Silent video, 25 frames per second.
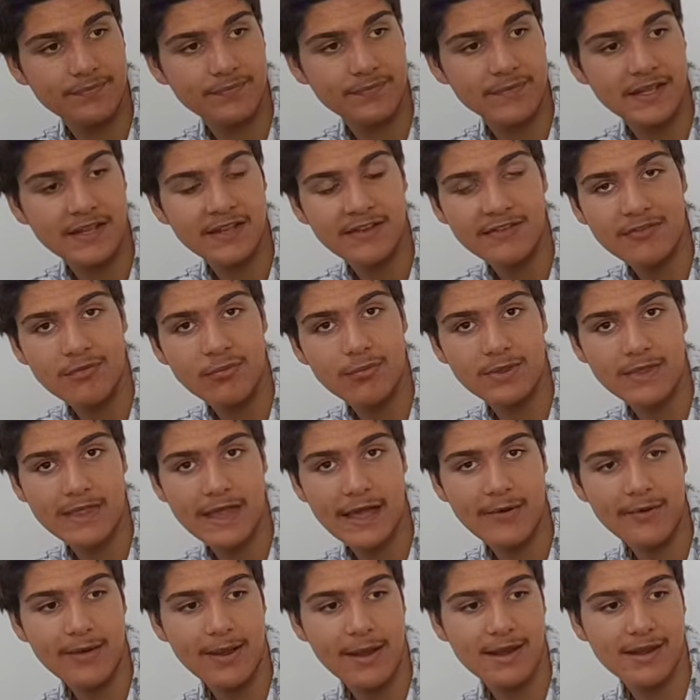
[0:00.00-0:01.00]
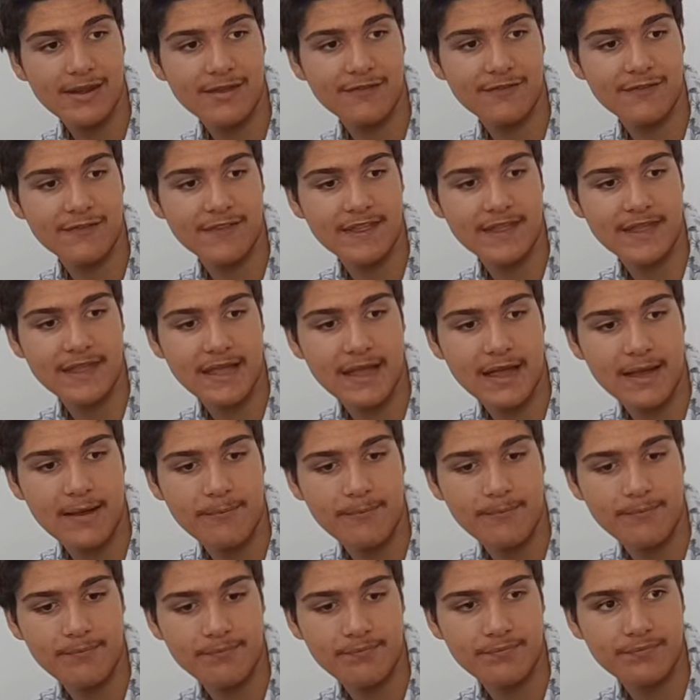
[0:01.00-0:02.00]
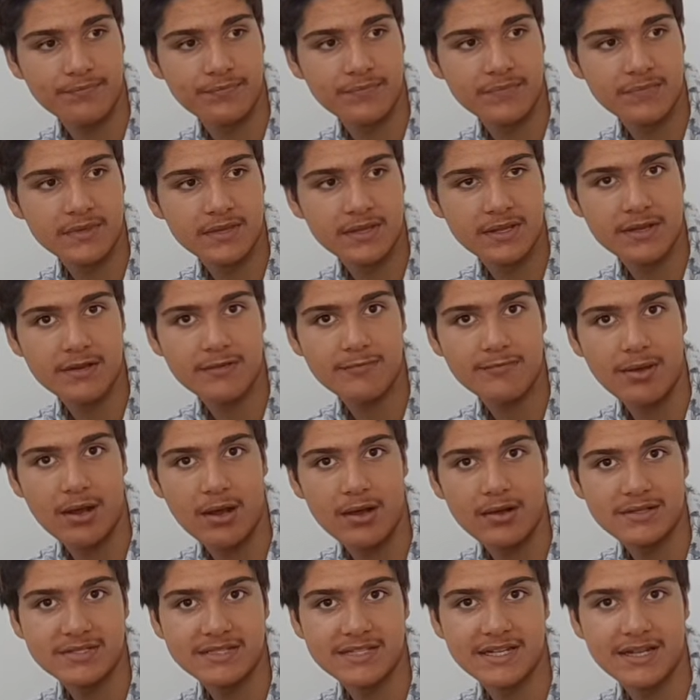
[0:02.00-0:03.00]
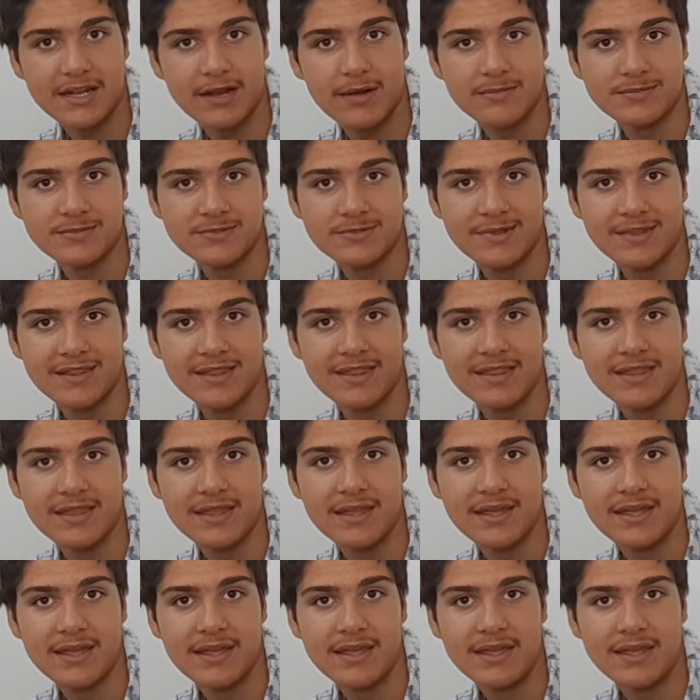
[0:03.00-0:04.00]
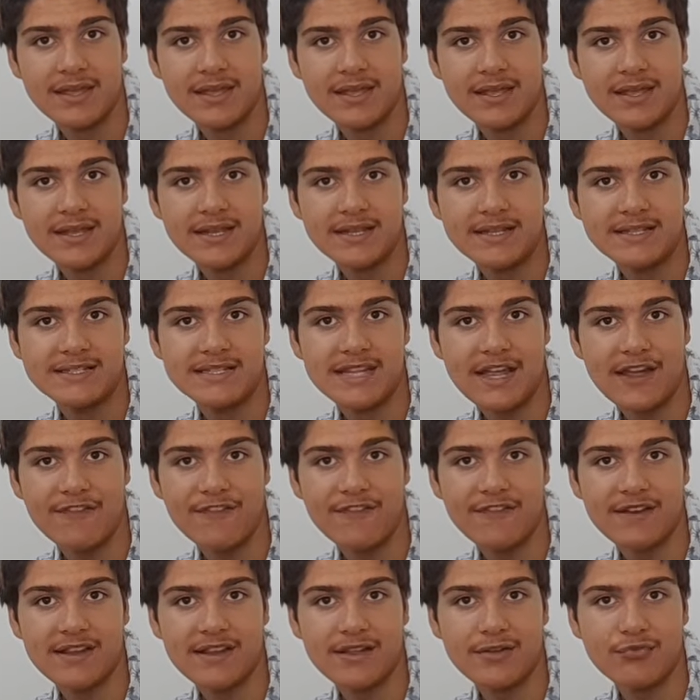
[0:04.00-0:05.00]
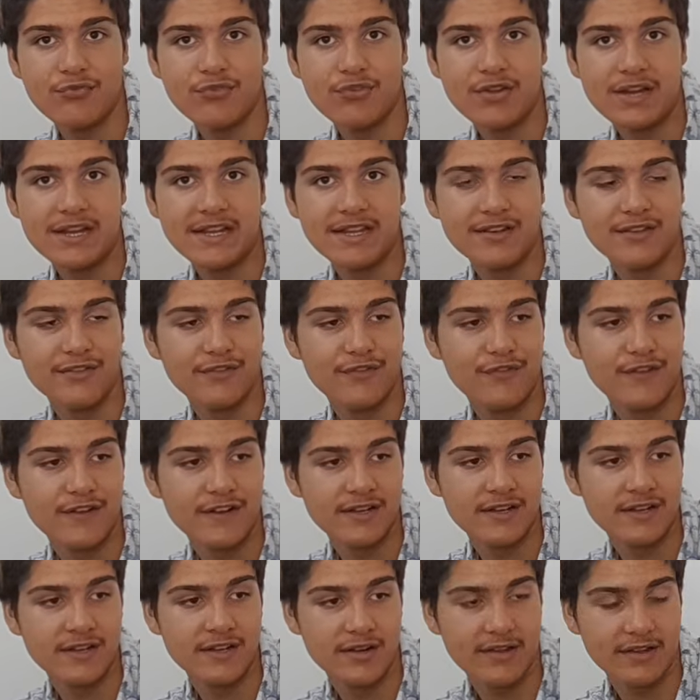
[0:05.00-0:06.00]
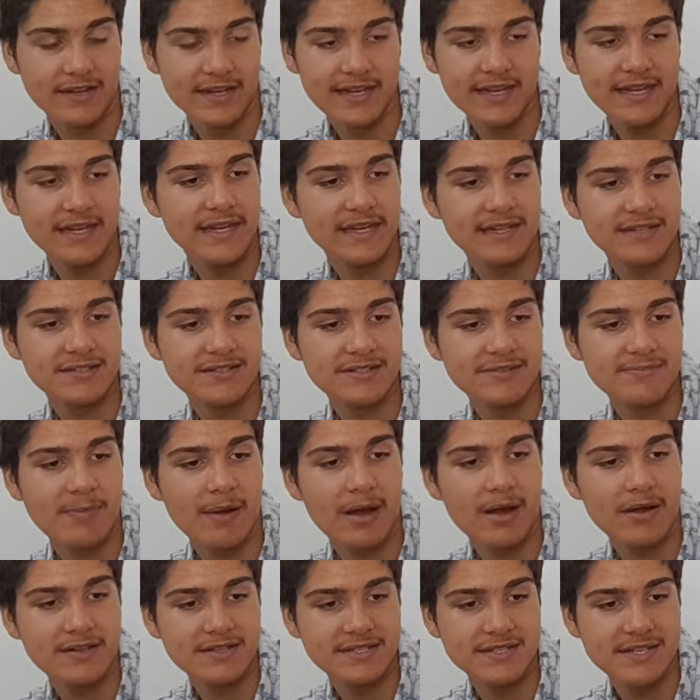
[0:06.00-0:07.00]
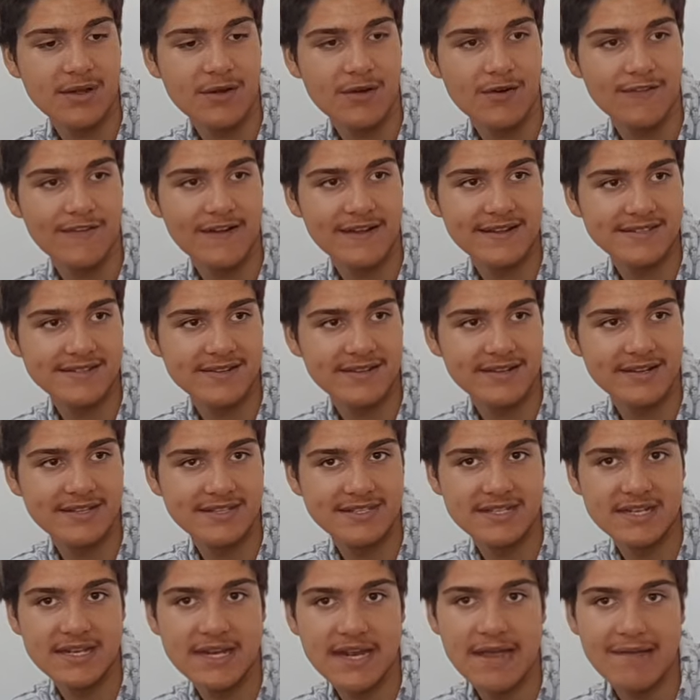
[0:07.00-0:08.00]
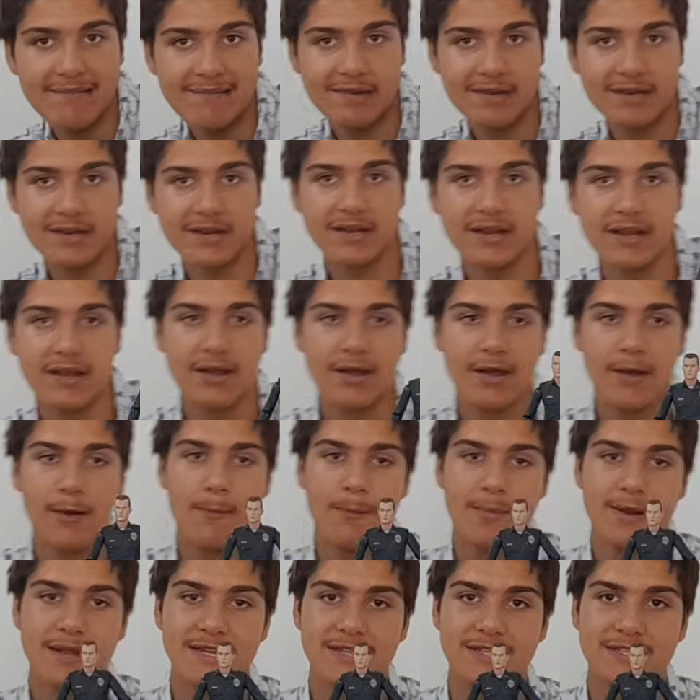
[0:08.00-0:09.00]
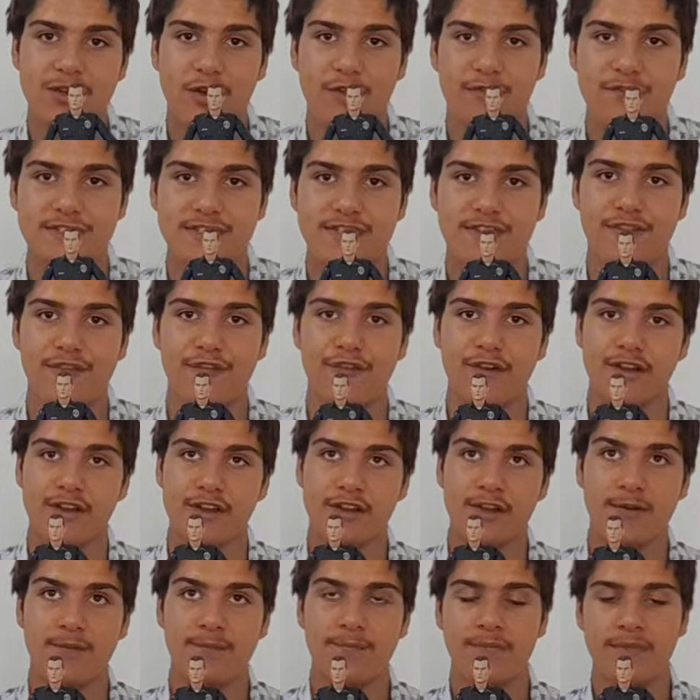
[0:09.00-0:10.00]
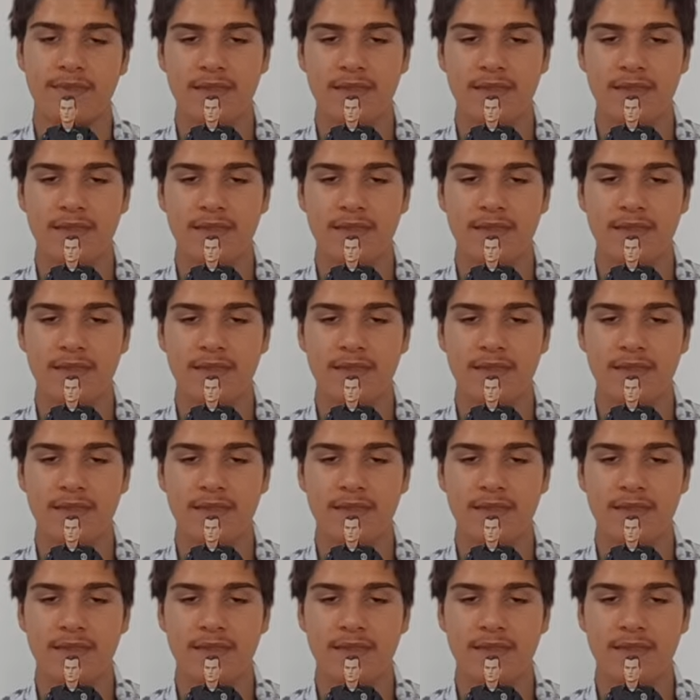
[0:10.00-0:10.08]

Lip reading: even without any of the parts he comes with. He's definitely a really good figure. Like he can just pass off as like a generic police officer figure.